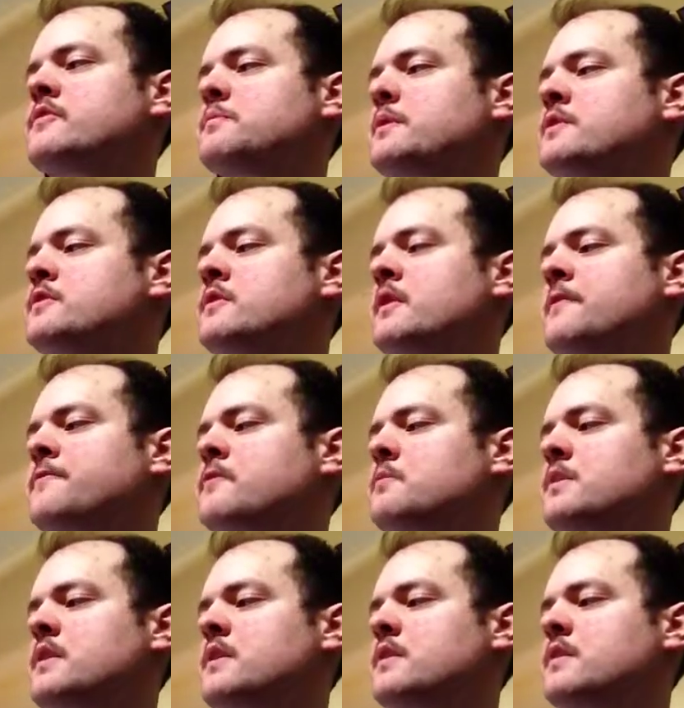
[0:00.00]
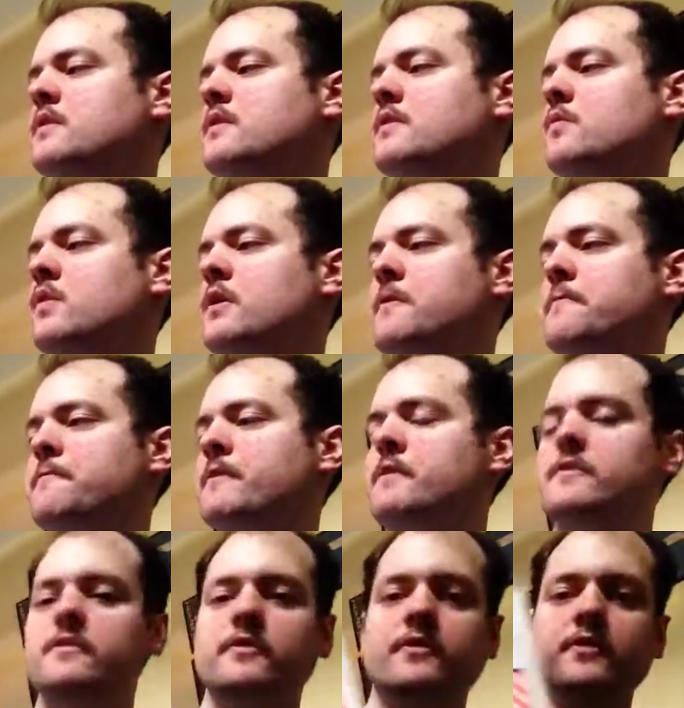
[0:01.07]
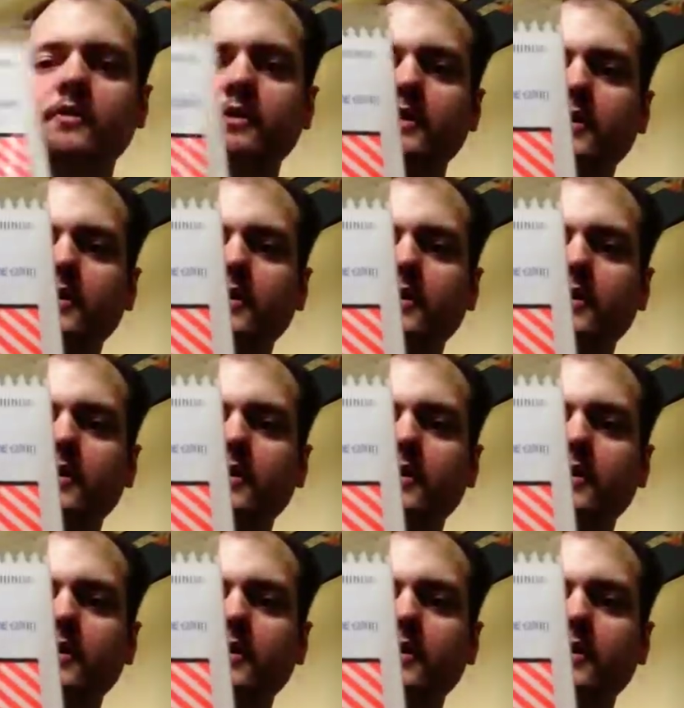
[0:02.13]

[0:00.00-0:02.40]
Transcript: Speed Your Love to Me, Waterfront.